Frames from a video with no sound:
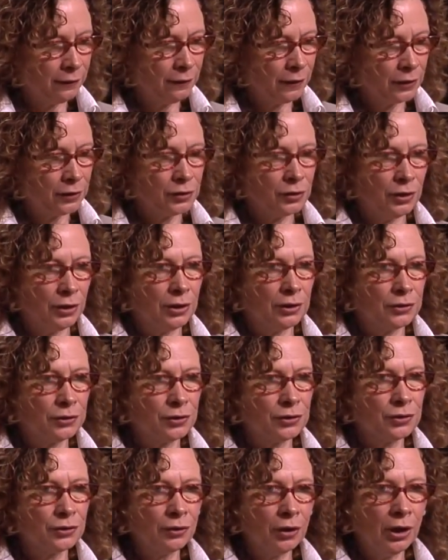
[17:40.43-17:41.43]
functioning is
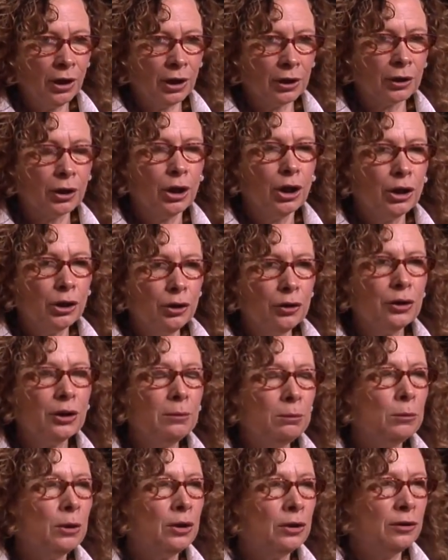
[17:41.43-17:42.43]
strong, you
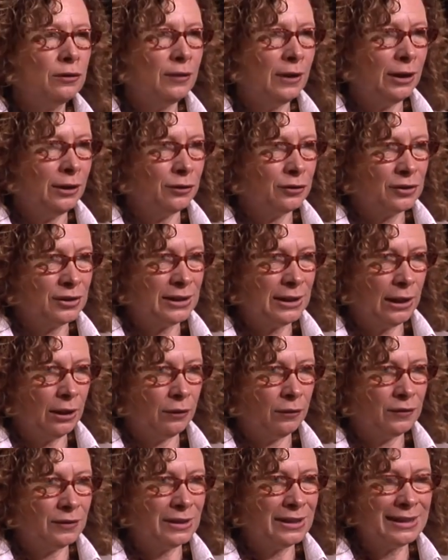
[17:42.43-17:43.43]
can motivate
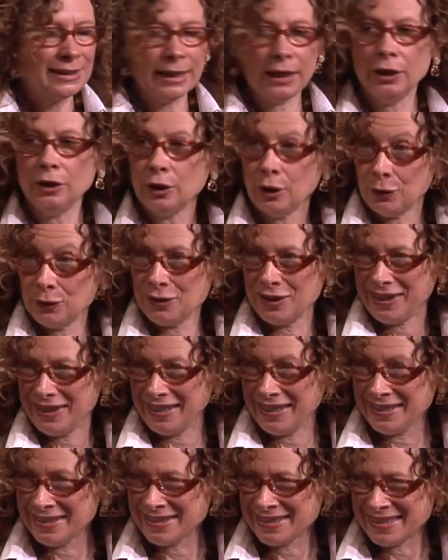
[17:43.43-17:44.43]
yourself to say no to
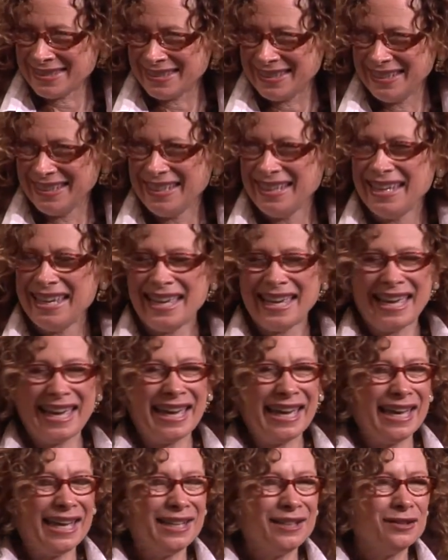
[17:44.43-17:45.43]
things
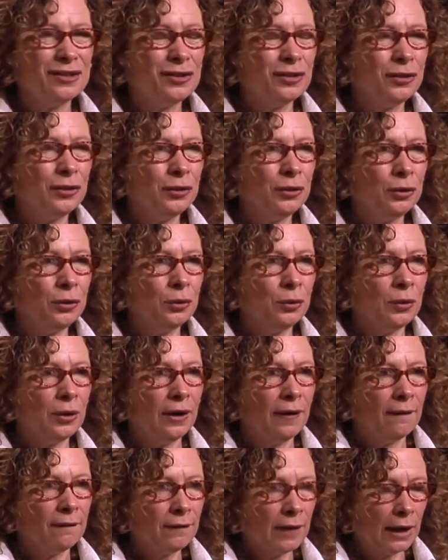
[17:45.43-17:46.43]
and to
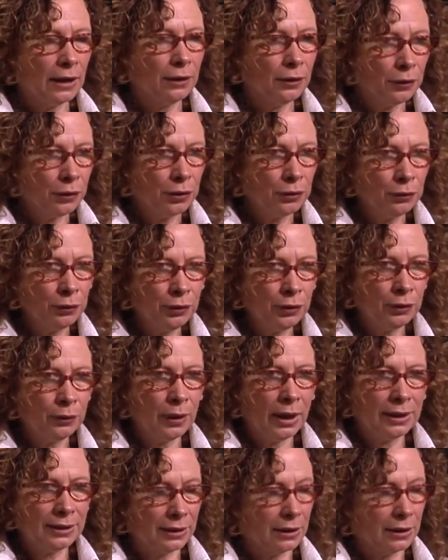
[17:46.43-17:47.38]
follow through on the